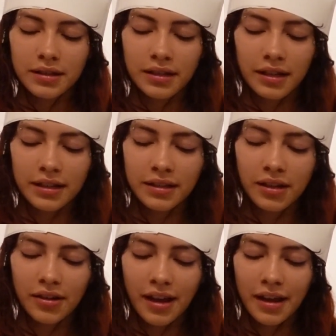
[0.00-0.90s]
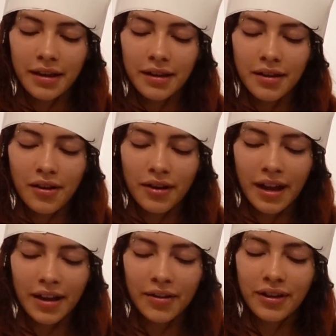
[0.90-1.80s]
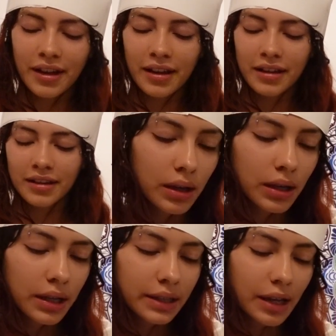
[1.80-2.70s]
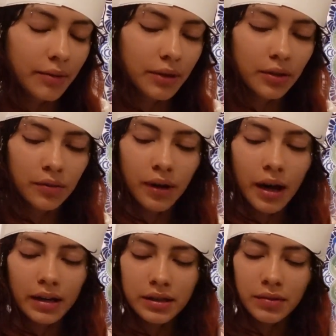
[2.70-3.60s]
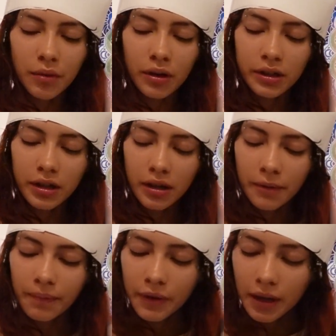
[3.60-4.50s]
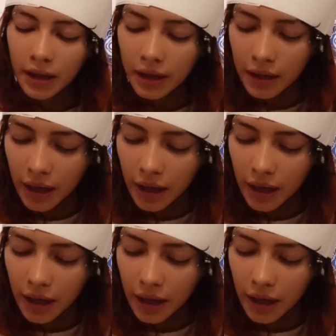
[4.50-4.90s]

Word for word: size. Okay, okay, okay. Now I'm gonna add some water and